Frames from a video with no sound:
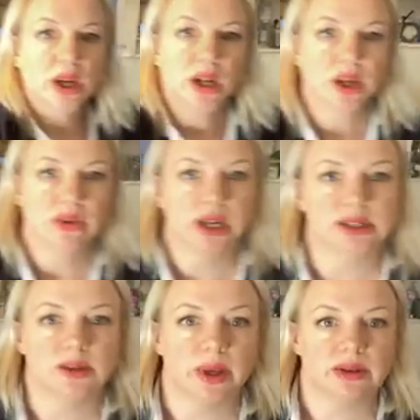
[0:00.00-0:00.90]
I love
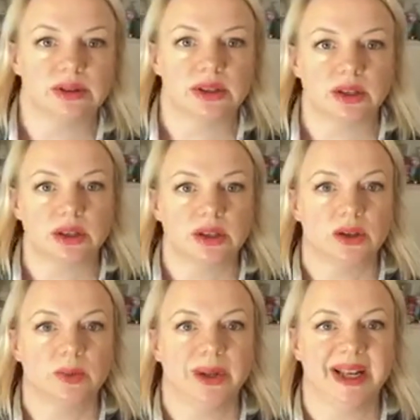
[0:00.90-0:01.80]
Sloan paint because it's
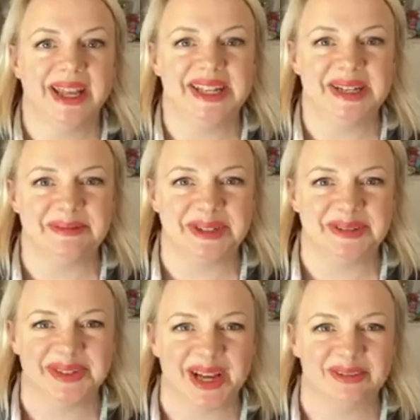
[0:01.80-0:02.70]
completely idiot
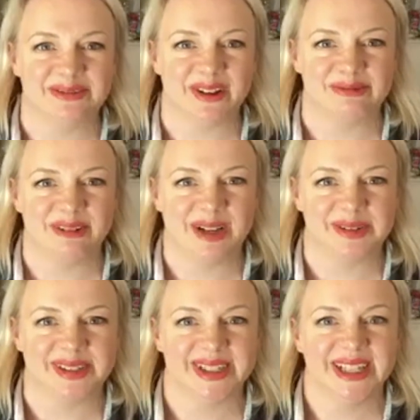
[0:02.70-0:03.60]
proof, you don't have to faff around.